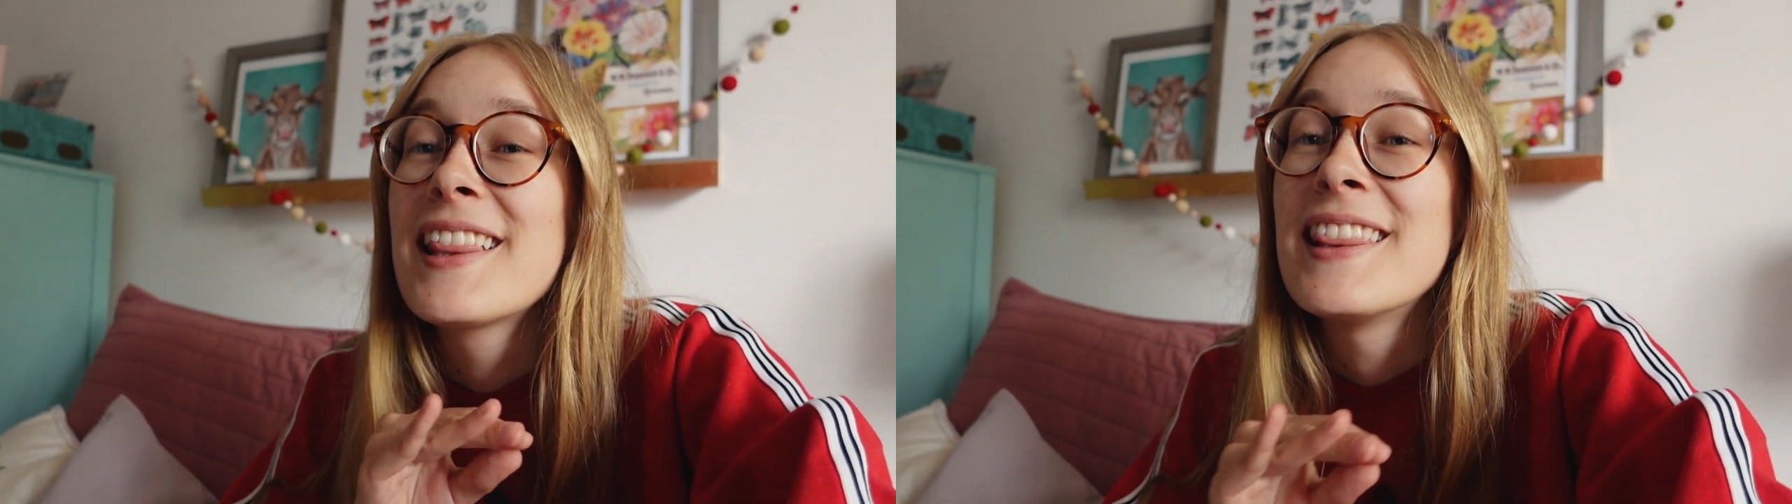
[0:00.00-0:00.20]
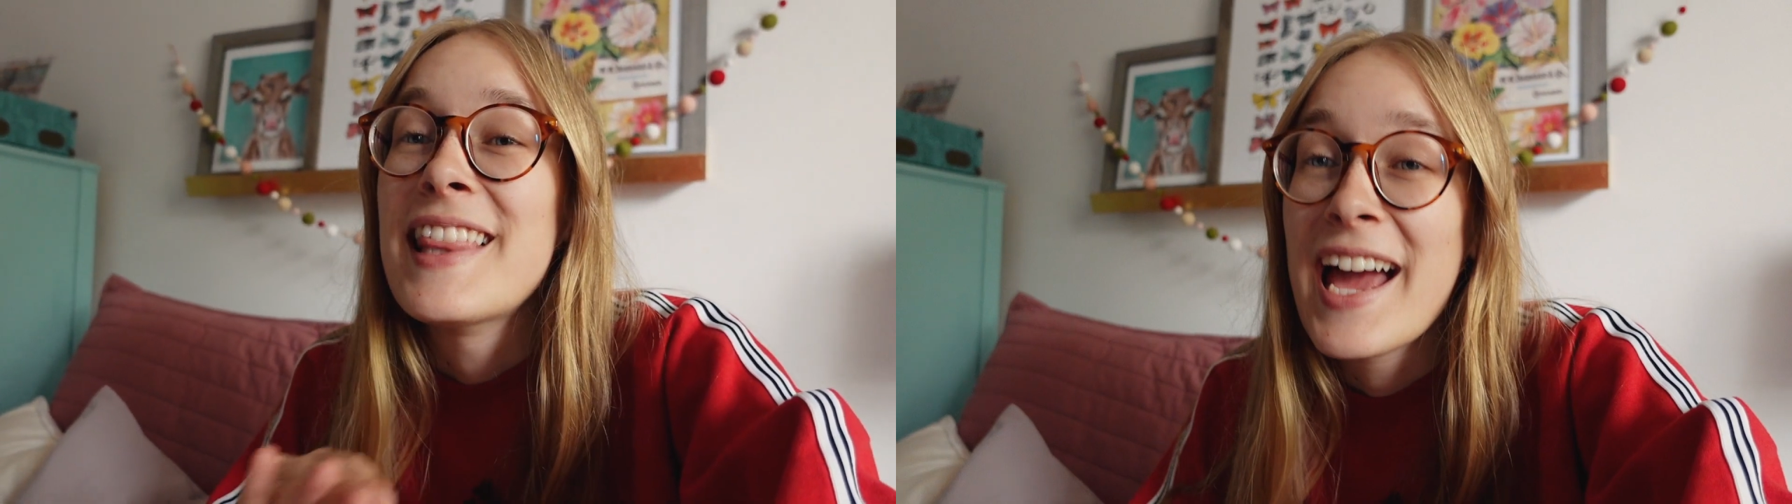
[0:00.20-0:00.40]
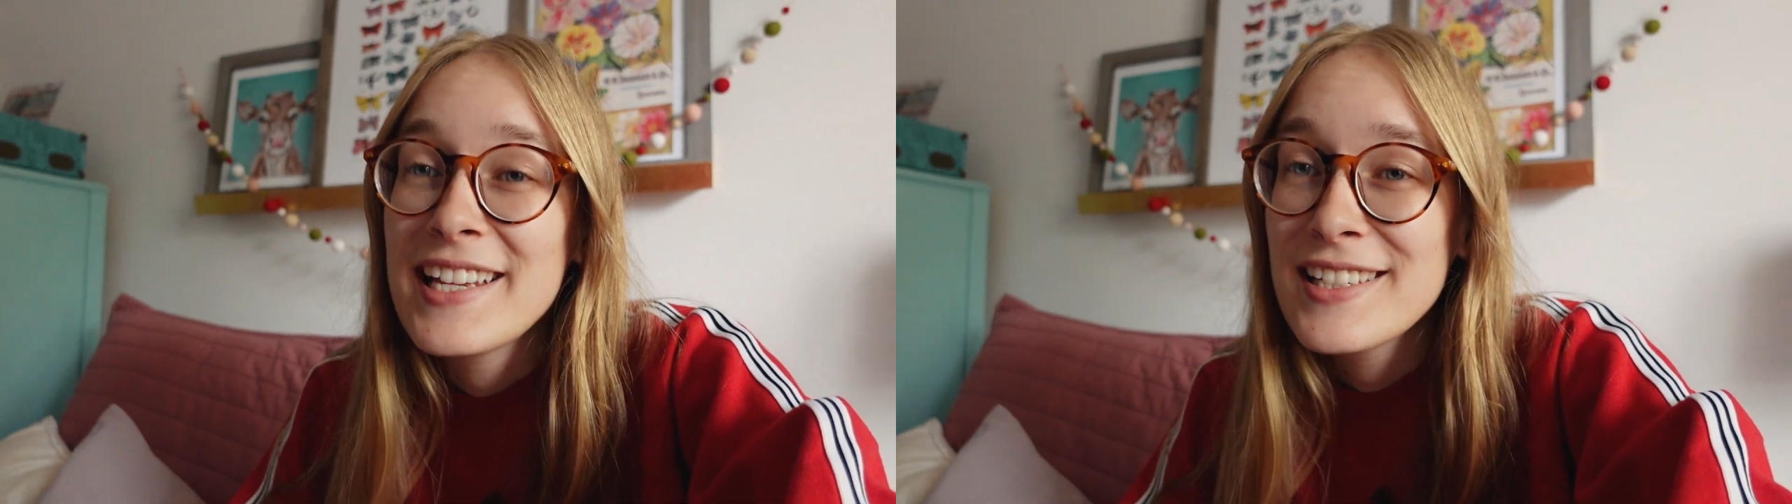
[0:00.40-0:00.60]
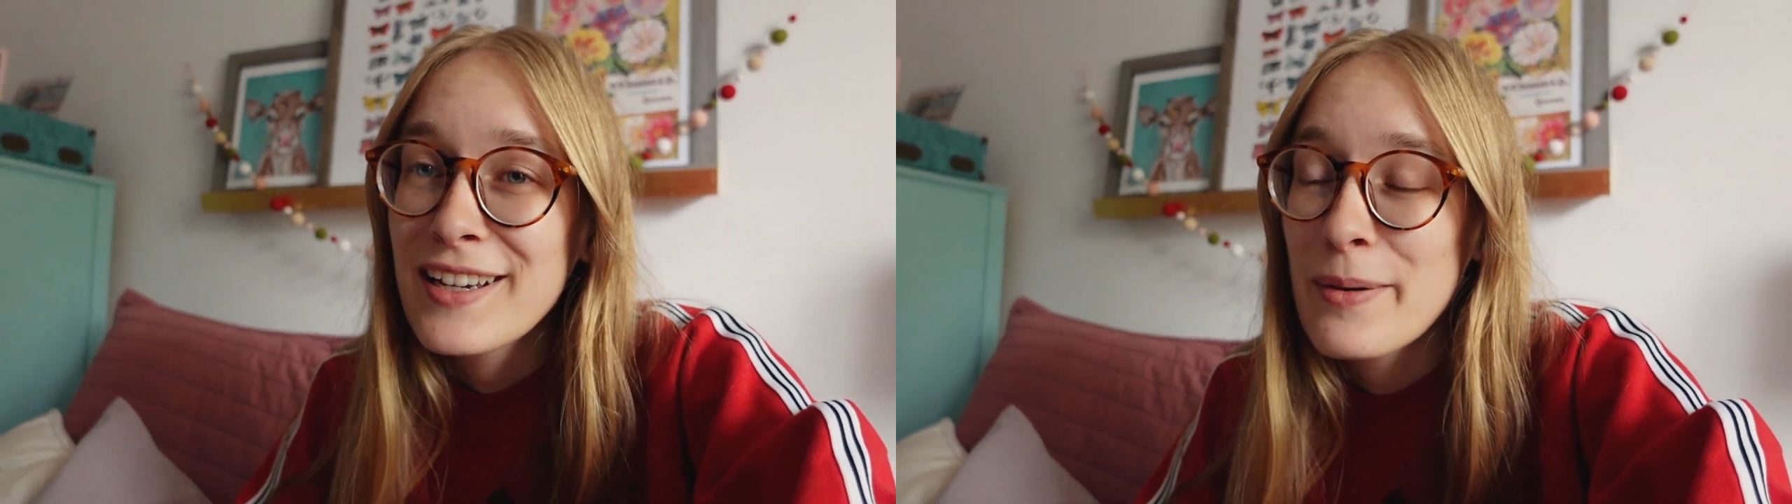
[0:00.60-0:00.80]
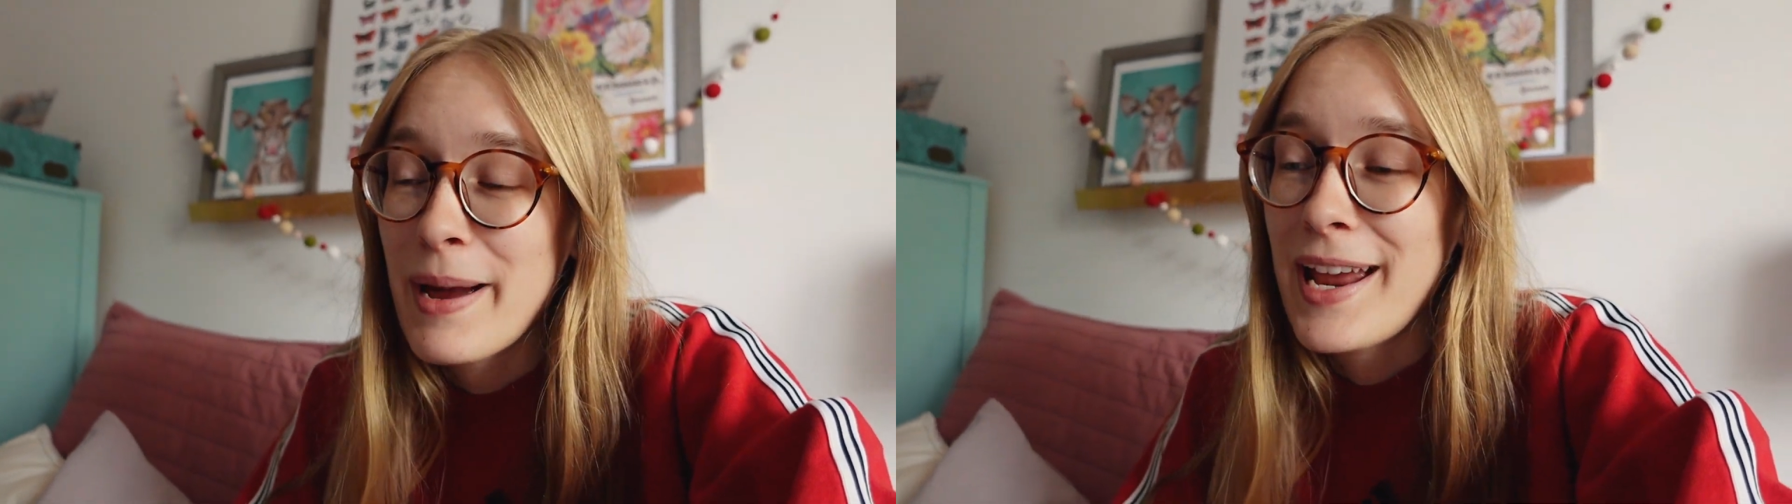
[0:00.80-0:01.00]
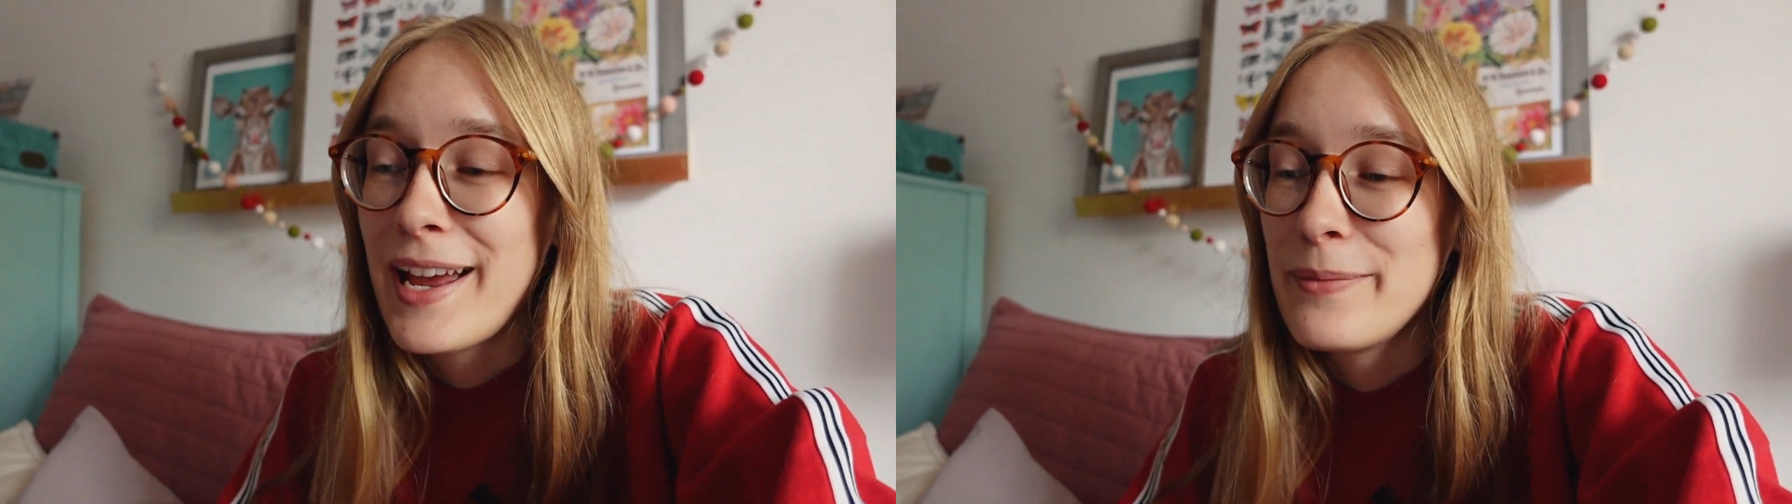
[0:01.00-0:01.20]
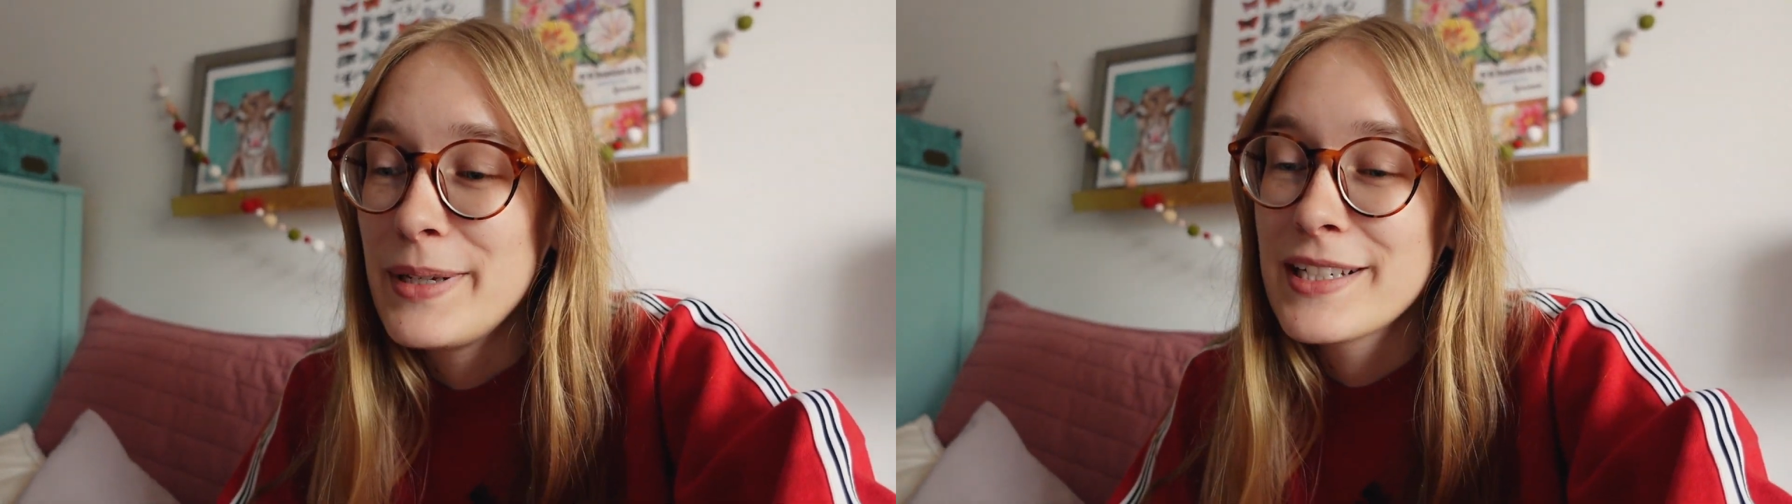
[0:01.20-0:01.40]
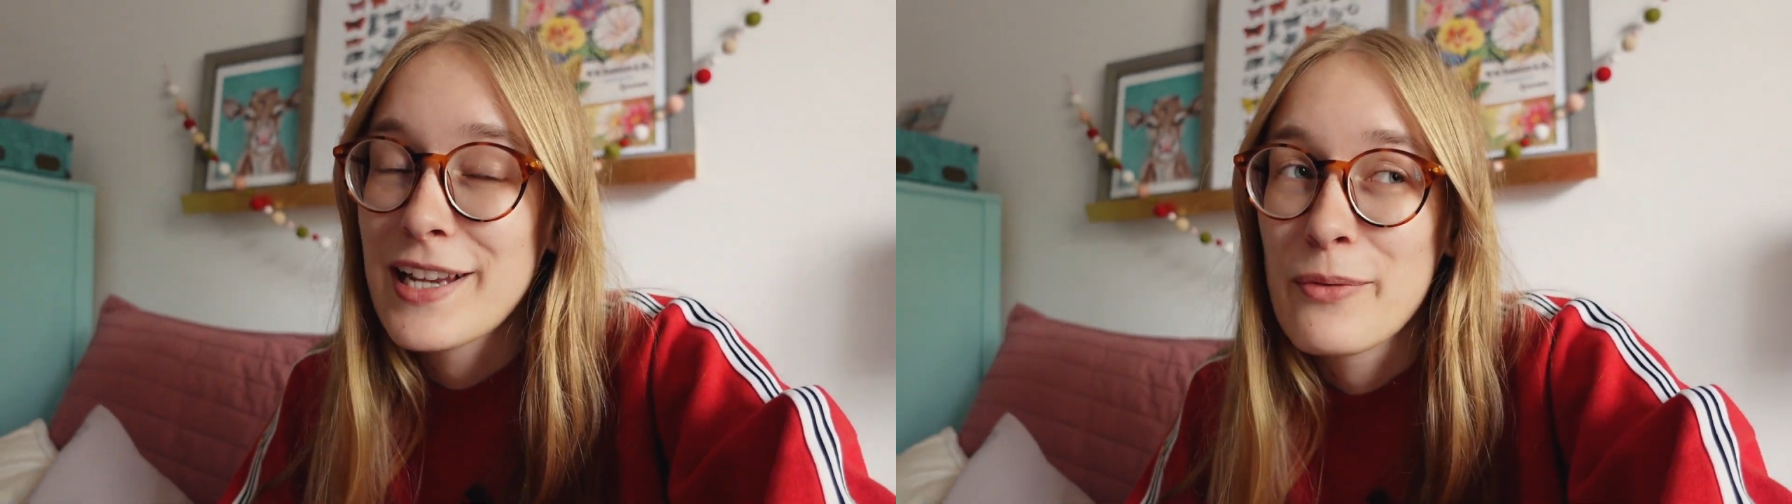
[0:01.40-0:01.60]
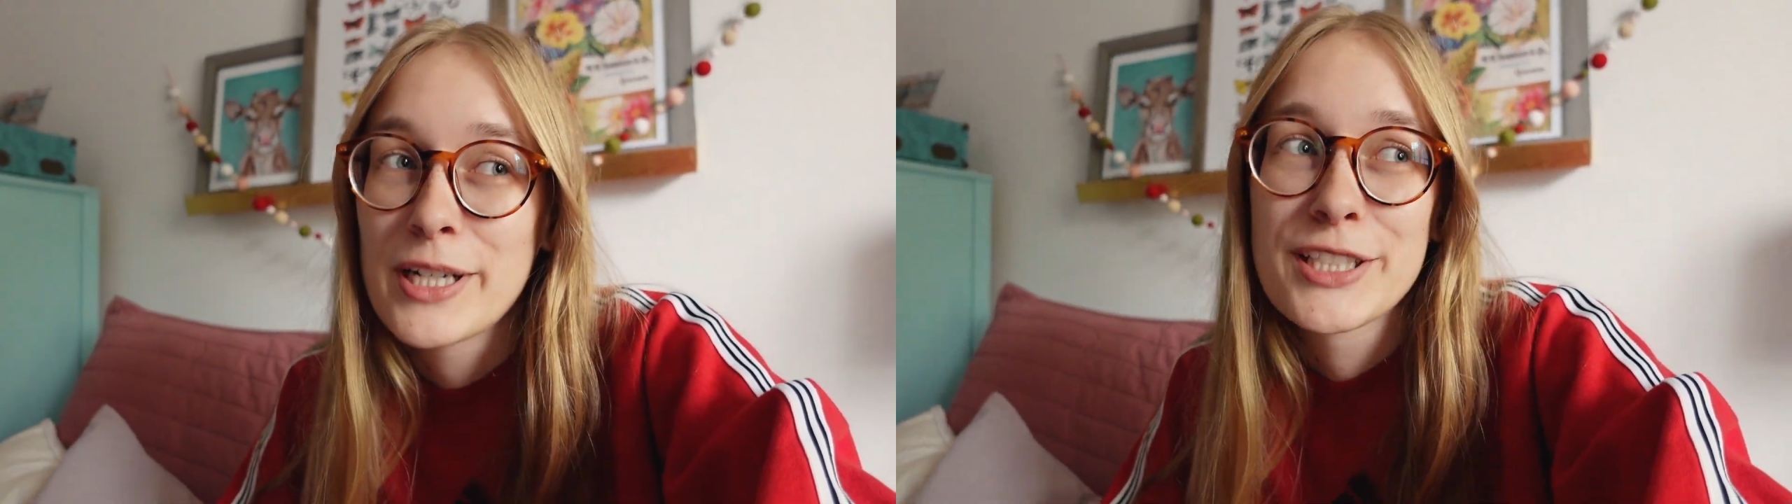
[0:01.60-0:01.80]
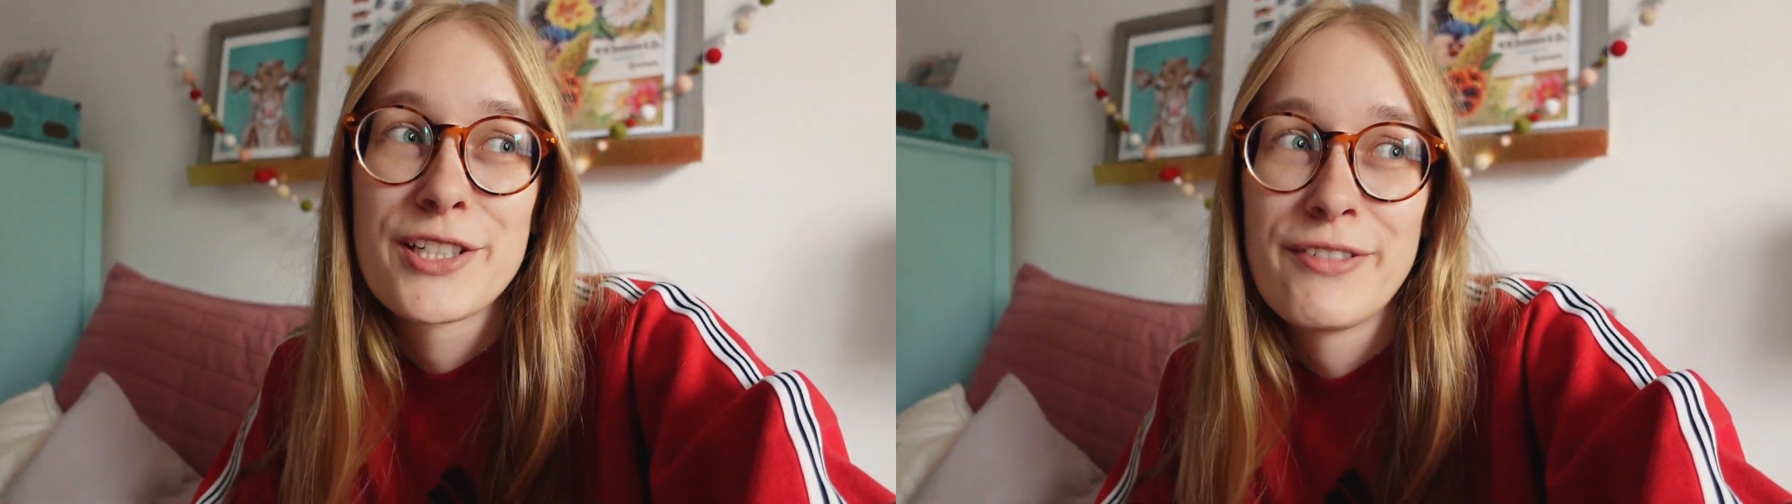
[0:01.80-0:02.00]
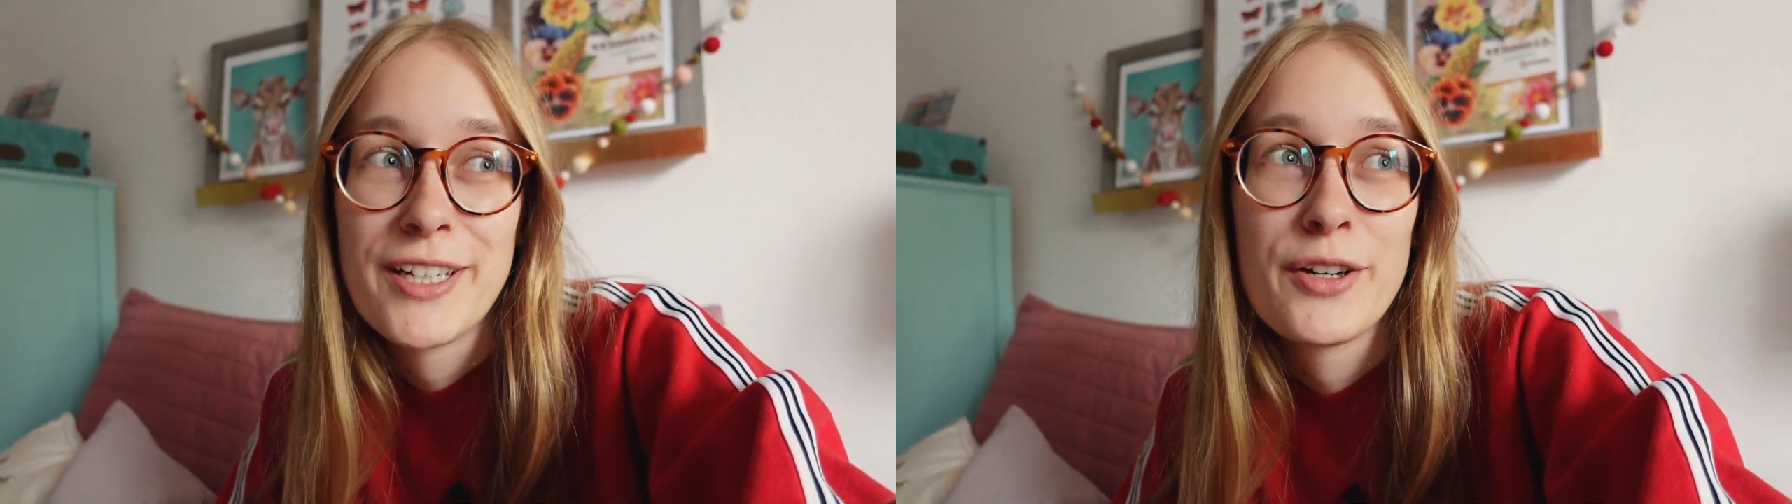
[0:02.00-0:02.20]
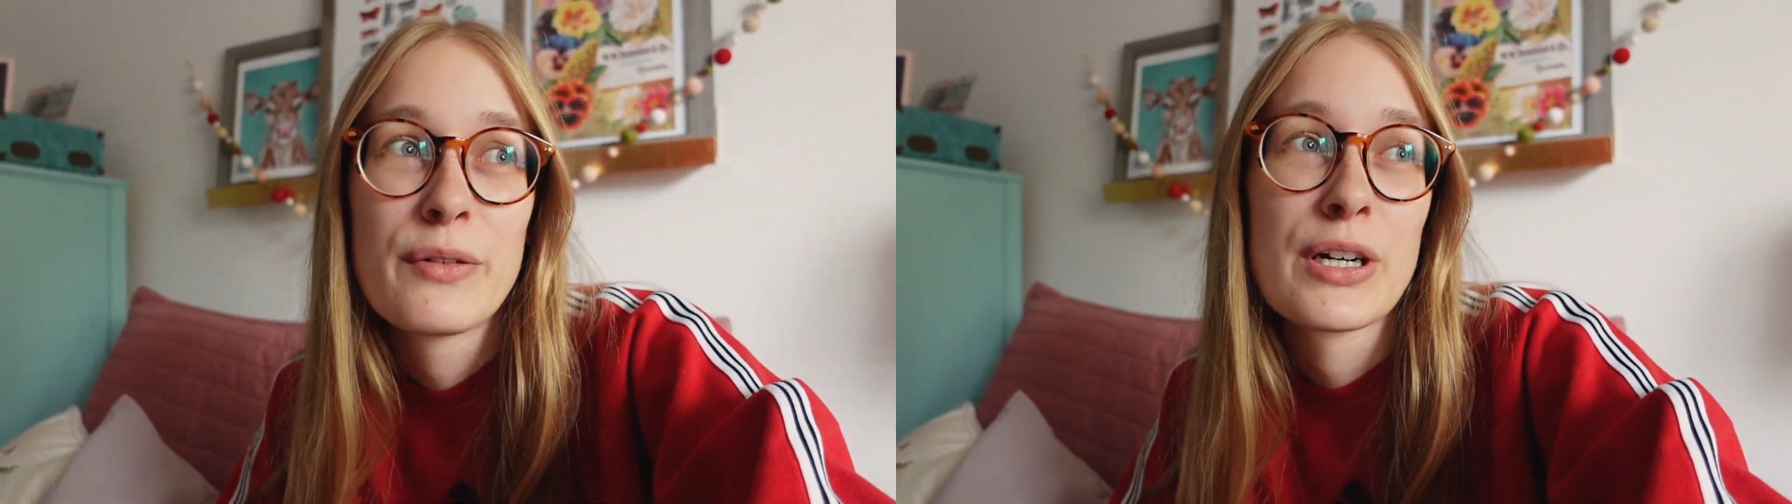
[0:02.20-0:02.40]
That is stuck in my head because I watched a video of